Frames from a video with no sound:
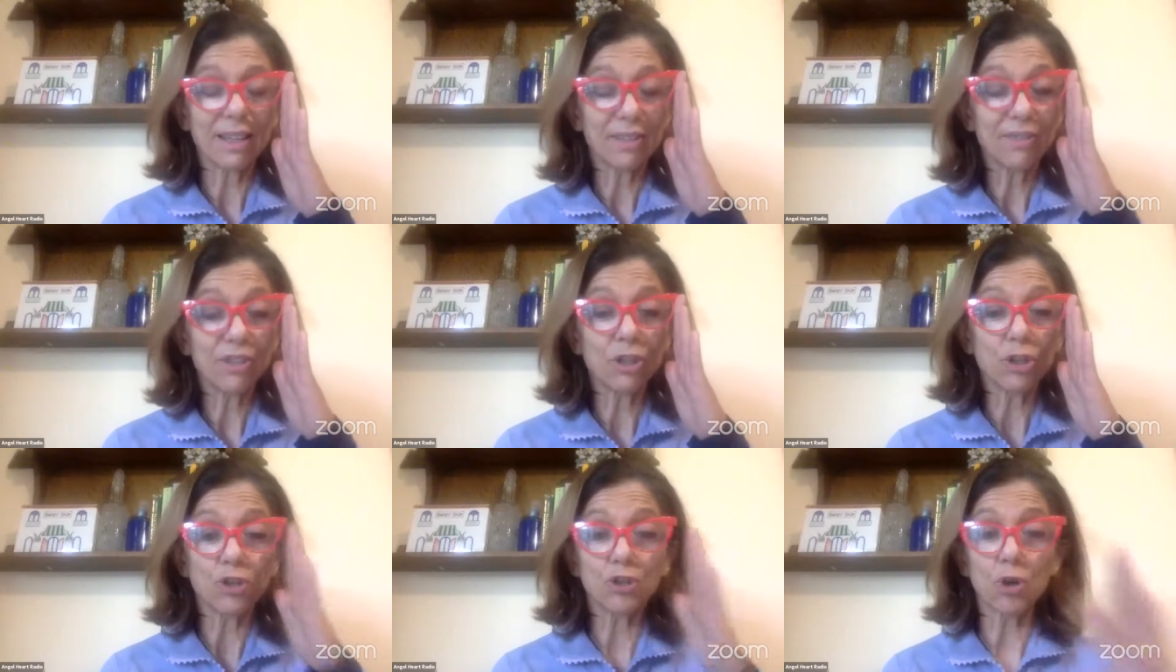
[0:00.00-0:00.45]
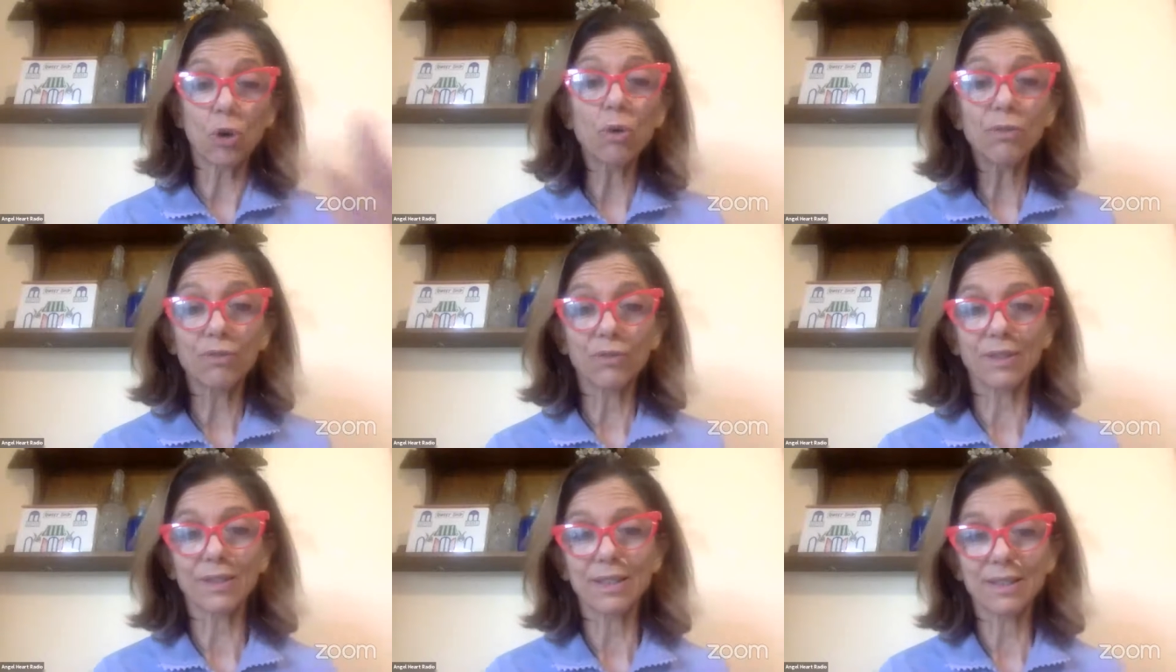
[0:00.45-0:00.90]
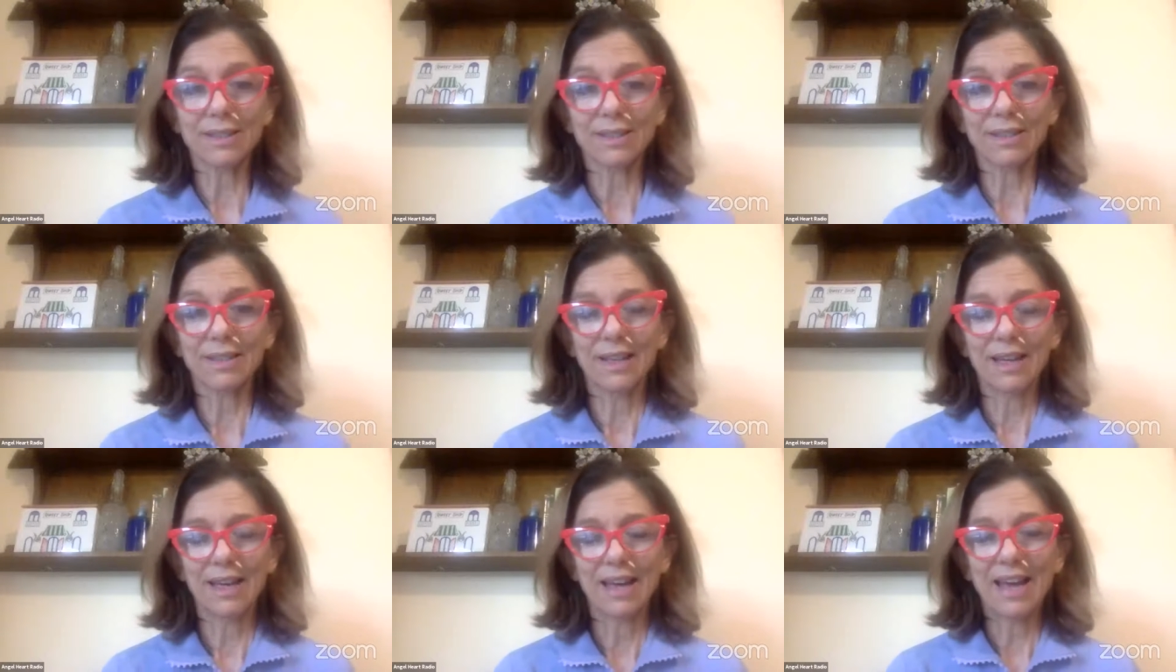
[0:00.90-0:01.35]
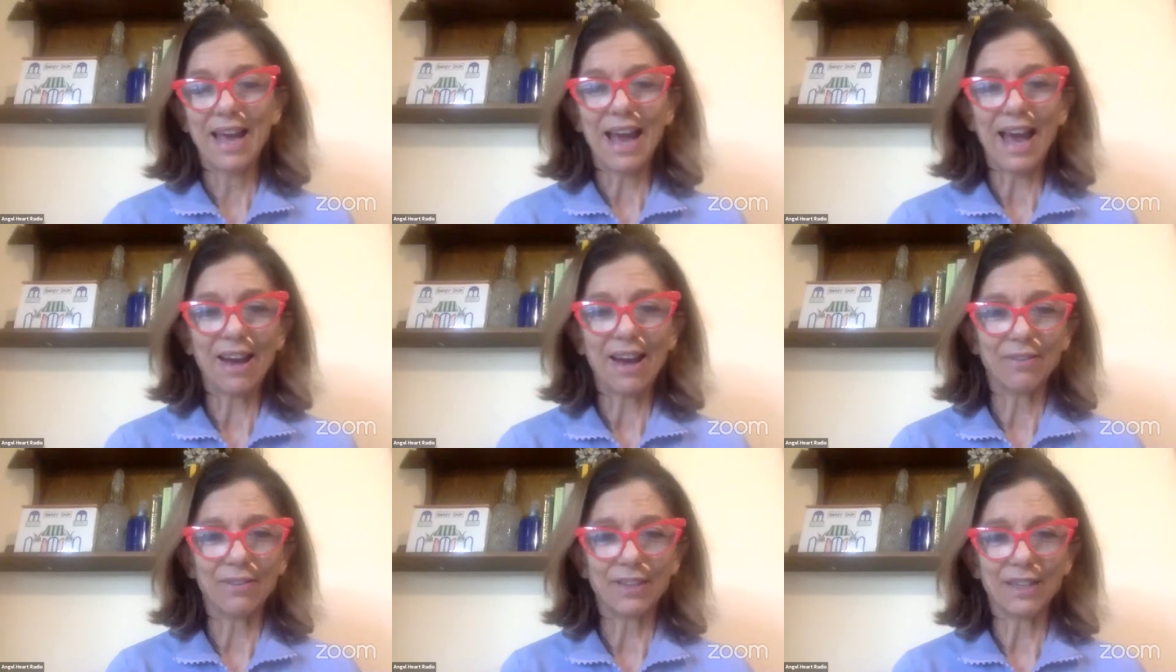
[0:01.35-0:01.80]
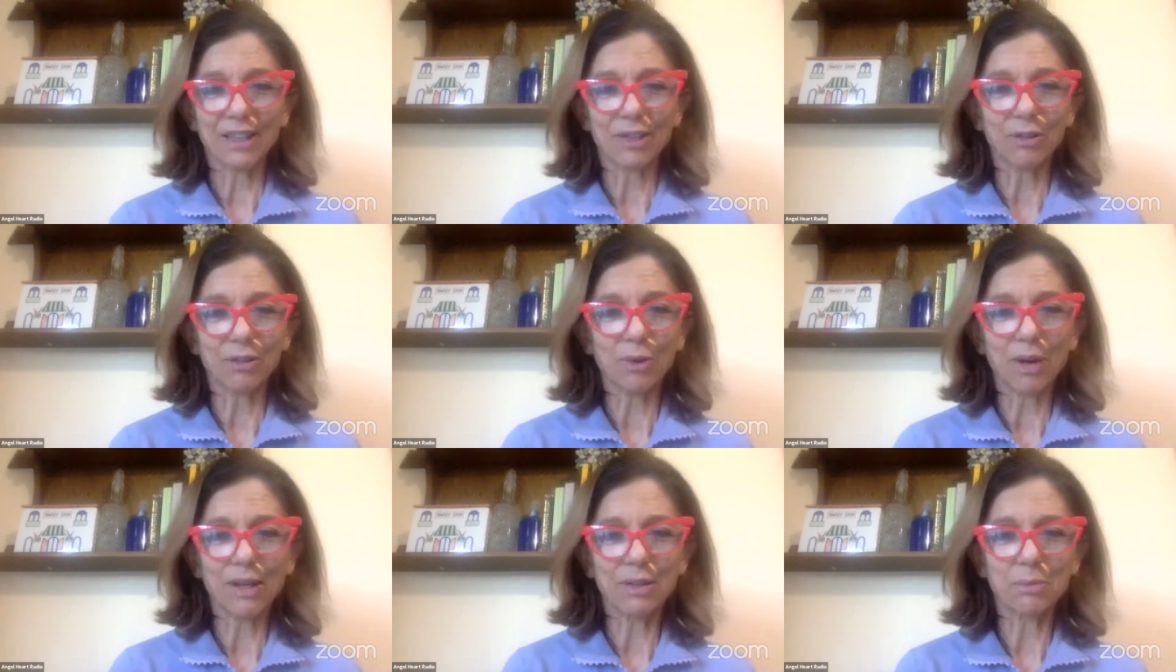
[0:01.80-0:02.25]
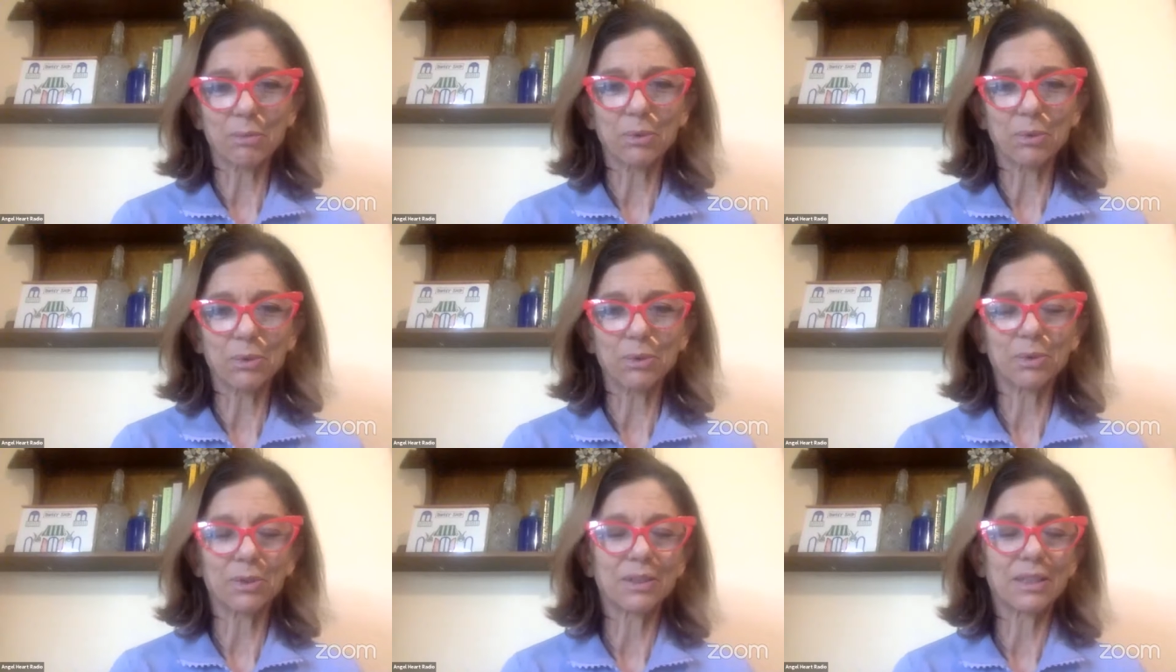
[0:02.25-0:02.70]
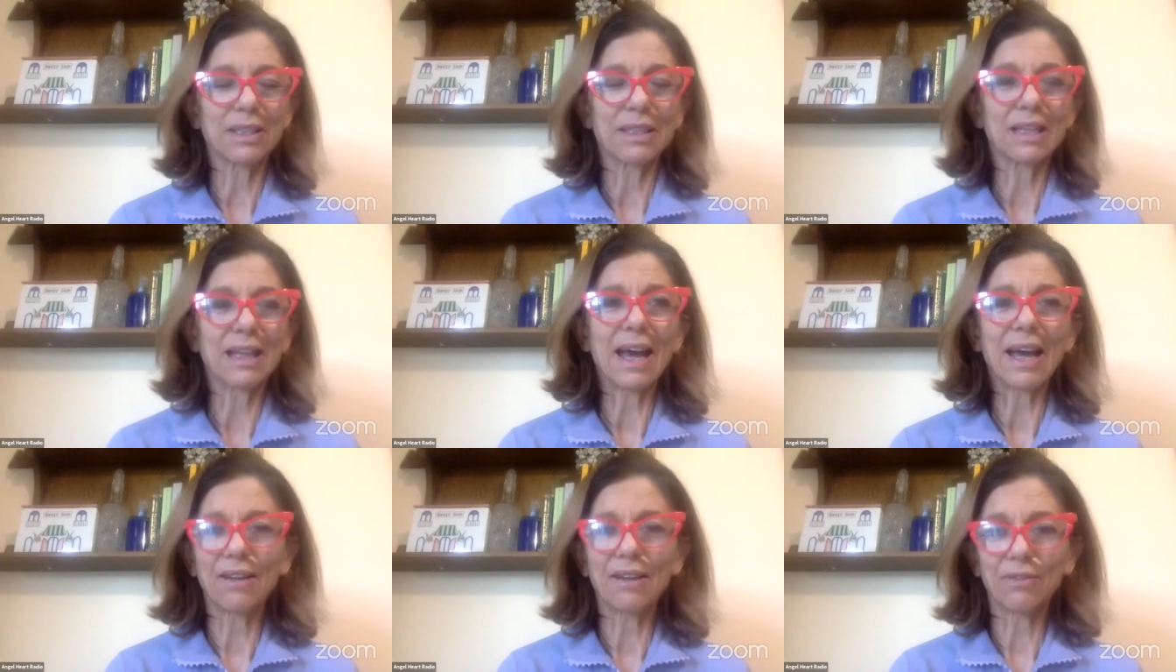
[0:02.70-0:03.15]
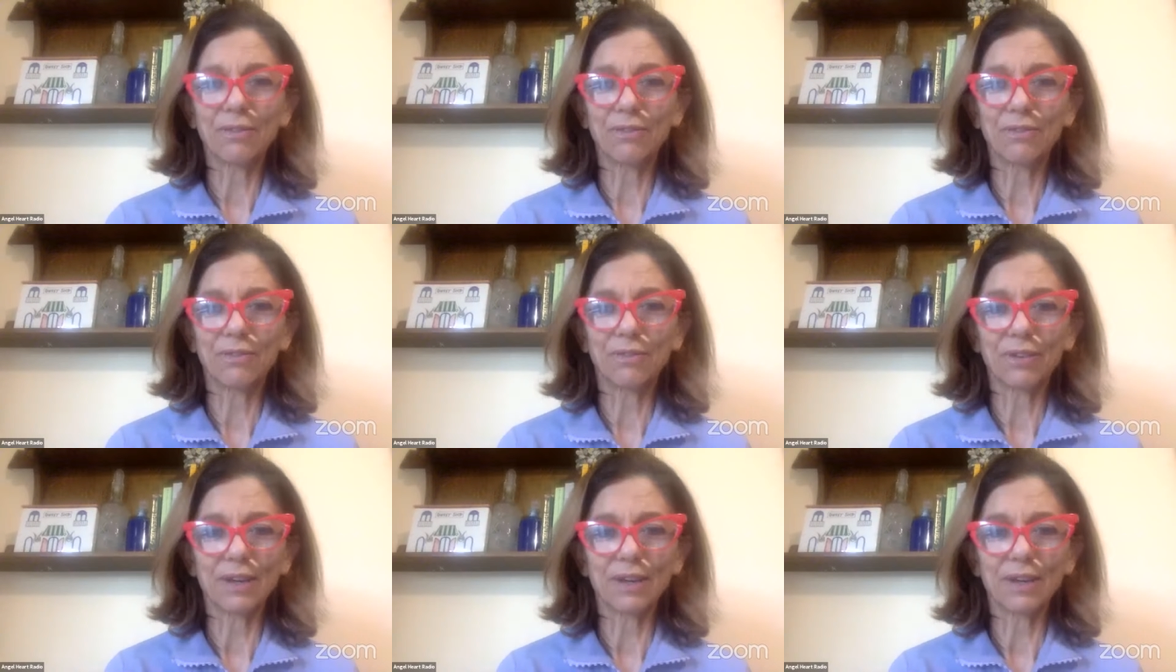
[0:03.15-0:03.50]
Even dolphins have an incredible life,